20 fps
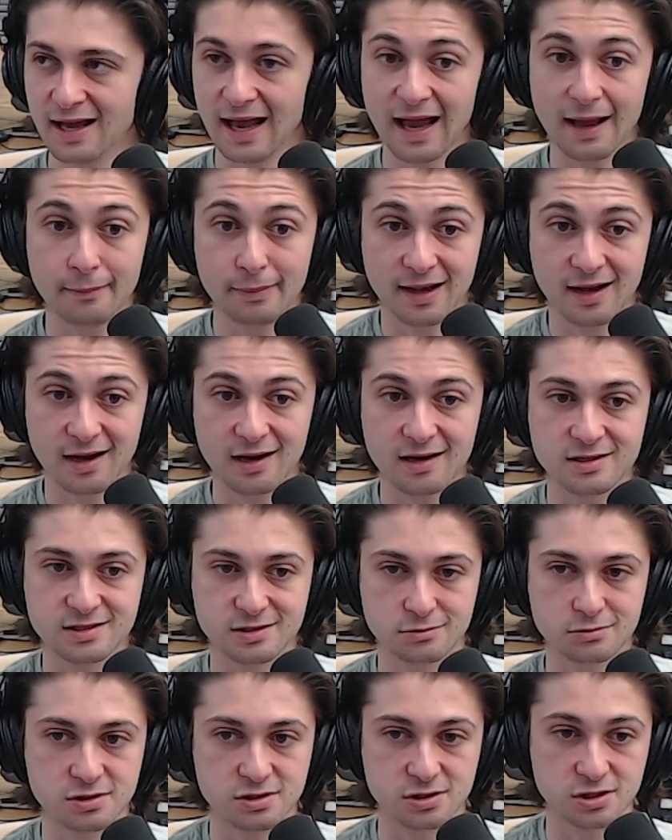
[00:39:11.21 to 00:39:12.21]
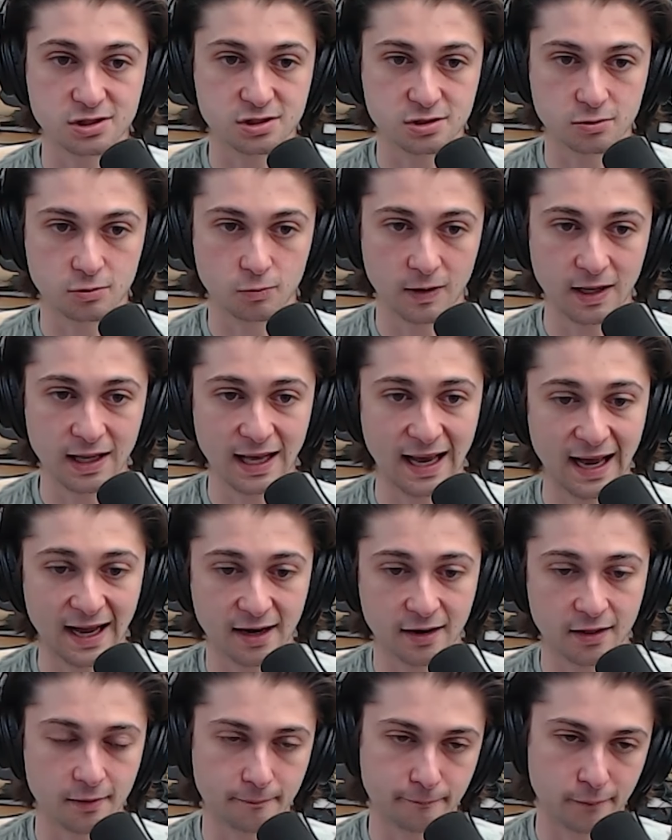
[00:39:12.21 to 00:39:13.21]
And because it was just, we
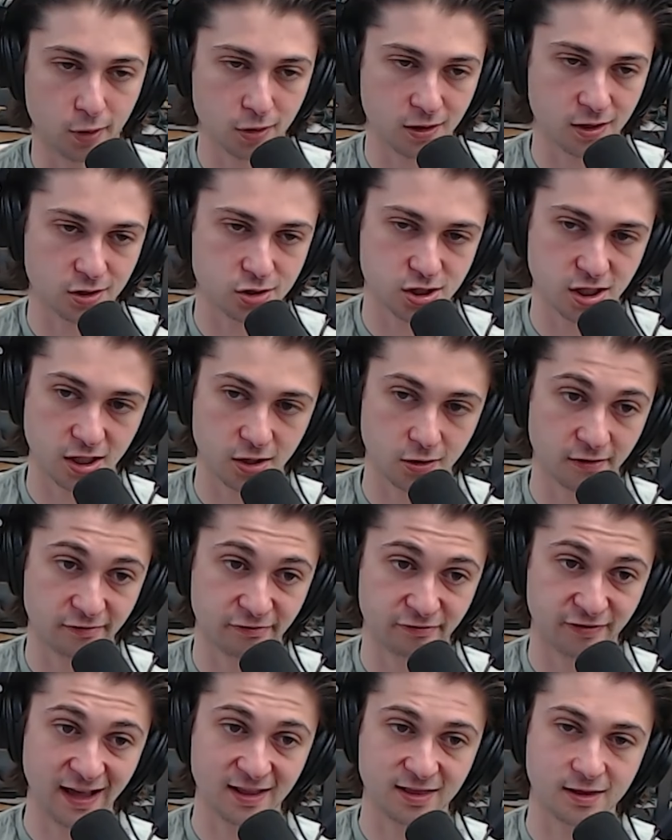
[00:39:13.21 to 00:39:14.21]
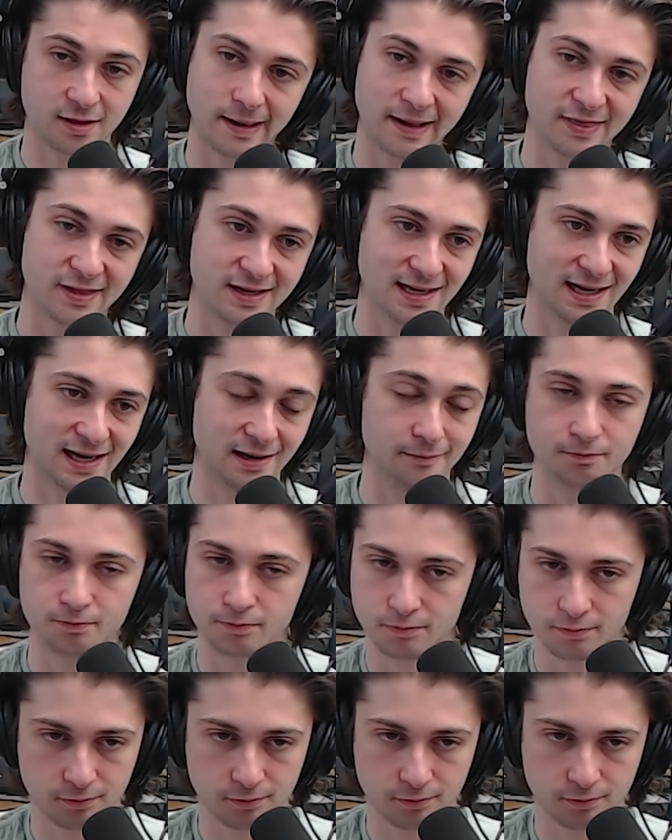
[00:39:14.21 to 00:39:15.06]
had the market share of Phantom at the time.